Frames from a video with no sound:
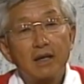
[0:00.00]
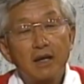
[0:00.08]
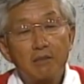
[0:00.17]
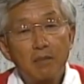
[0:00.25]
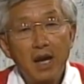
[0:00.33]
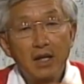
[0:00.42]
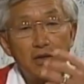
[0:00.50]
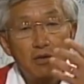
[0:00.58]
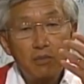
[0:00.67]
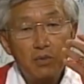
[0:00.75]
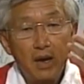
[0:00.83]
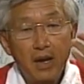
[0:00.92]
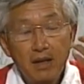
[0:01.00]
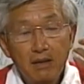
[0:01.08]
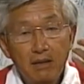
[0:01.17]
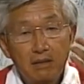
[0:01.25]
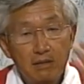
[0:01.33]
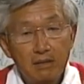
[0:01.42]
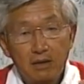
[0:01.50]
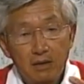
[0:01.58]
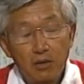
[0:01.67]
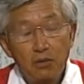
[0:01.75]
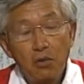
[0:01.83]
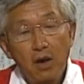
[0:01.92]
it makes your brain
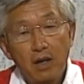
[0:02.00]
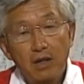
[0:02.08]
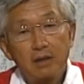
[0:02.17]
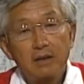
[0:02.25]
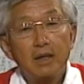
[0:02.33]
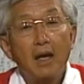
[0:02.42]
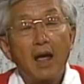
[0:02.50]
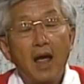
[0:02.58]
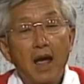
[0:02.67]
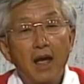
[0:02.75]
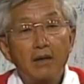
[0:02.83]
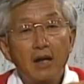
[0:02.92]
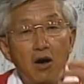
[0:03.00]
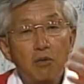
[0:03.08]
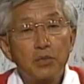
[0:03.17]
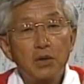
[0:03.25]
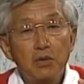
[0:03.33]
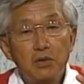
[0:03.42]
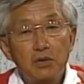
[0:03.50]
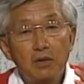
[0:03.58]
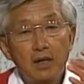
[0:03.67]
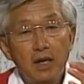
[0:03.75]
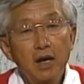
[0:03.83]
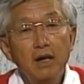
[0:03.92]
work and help you to
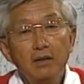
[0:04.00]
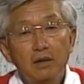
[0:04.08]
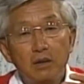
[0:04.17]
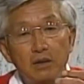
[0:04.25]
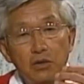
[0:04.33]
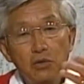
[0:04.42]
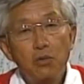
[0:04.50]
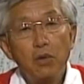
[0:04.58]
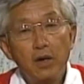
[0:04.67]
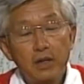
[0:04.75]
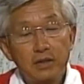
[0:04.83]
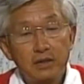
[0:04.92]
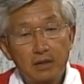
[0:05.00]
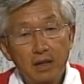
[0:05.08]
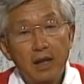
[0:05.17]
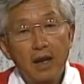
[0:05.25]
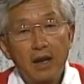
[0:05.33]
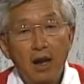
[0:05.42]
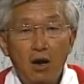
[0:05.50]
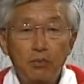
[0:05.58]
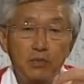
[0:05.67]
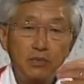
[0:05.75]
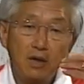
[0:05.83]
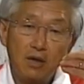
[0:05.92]
learn new words and
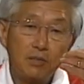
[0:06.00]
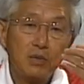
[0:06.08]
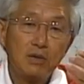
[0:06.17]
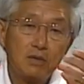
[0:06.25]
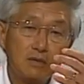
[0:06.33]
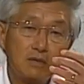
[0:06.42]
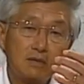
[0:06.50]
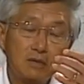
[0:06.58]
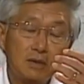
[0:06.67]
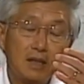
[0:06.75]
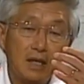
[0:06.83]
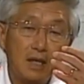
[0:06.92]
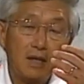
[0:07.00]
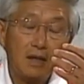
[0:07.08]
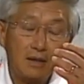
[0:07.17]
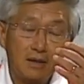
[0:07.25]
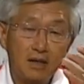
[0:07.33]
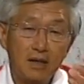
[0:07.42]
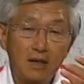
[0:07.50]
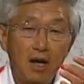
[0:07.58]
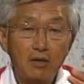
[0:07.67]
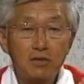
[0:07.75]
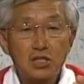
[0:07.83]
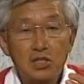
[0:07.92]
help you to learn
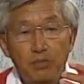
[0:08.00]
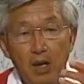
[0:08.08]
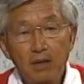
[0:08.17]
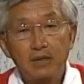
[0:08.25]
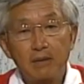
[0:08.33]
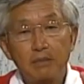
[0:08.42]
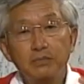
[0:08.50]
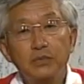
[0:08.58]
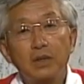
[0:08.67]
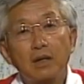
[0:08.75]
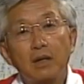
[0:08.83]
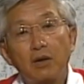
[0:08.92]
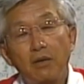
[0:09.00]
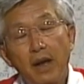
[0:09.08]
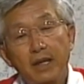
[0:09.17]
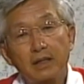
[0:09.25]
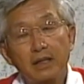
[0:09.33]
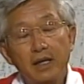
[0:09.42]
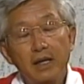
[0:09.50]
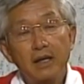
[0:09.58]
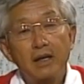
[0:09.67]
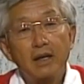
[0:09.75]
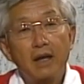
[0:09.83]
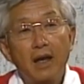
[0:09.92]
how to spell them correctly
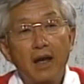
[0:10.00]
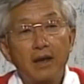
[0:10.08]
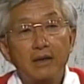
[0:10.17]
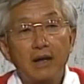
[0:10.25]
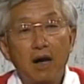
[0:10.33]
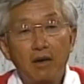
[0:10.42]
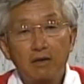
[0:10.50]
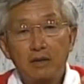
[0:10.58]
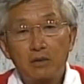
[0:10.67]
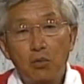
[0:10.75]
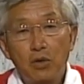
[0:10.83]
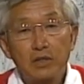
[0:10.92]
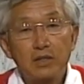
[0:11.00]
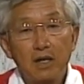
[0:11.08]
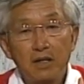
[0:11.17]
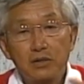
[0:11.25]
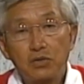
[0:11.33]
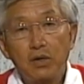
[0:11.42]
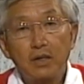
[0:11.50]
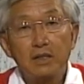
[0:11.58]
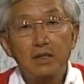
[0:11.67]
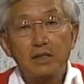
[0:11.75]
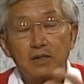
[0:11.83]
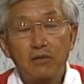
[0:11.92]
and how the words are
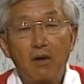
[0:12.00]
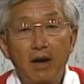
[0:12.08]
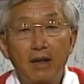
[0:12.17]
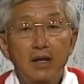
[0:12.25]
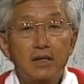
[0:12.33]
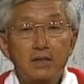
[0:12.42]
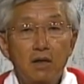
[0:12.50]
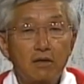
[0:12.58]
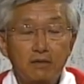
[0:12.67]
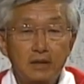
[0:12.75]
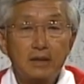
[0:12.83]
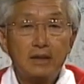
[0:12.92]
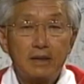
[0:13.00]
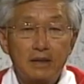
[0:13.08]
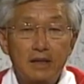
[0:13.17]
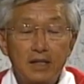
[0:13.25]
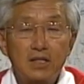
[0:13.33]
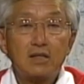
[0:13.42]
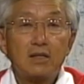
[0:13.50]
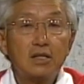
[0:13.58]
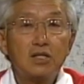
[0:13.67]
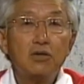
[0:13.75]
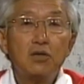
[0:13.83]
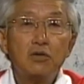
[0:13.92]
constructed and so on. So let's
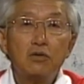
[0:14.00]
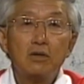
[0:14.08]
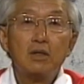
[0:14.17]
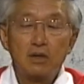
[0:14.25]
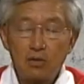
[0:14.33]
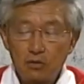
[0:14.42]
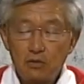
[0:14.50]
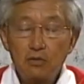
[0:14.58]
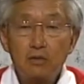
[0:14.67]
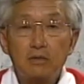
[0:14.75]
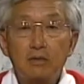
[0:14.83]
continue to